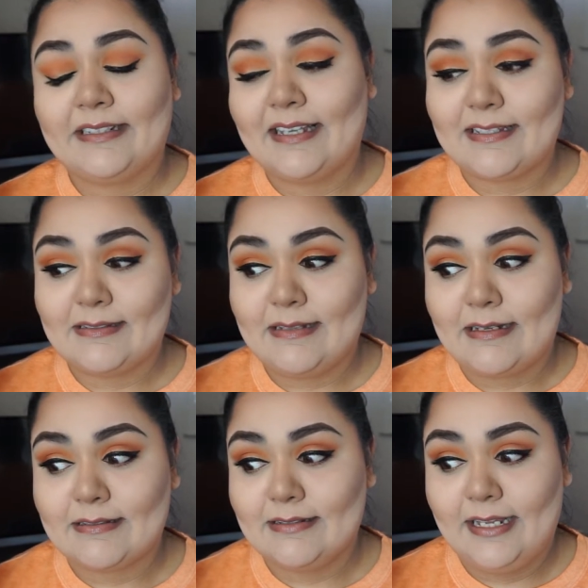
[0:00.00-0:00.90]
guess
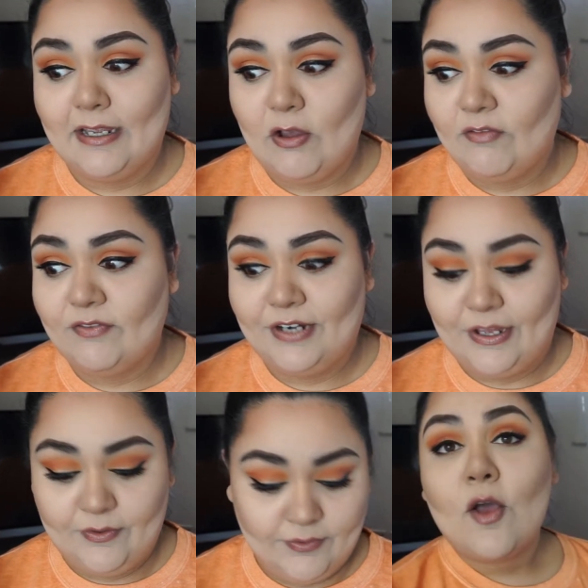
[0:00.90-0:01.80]
that's staying off for
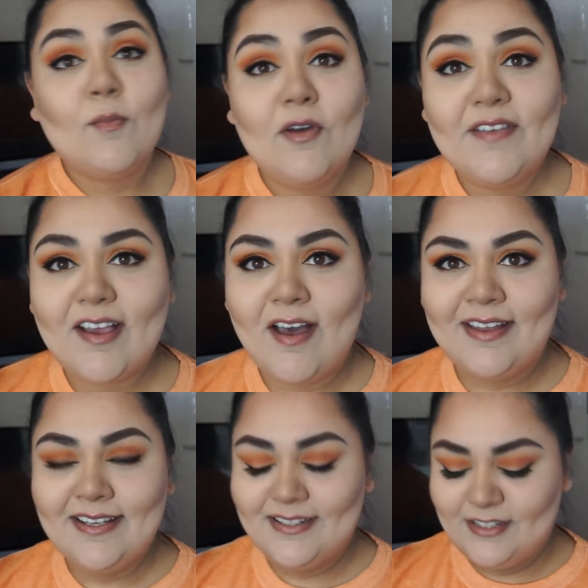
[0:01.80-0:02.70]
now. Moving
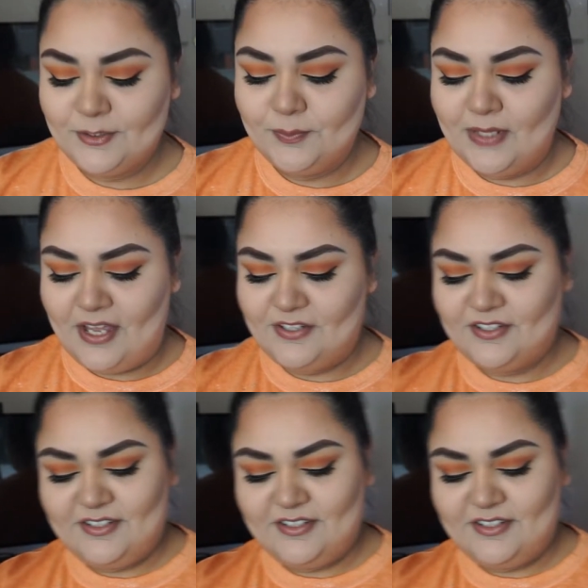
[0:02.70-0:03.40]
on to blush.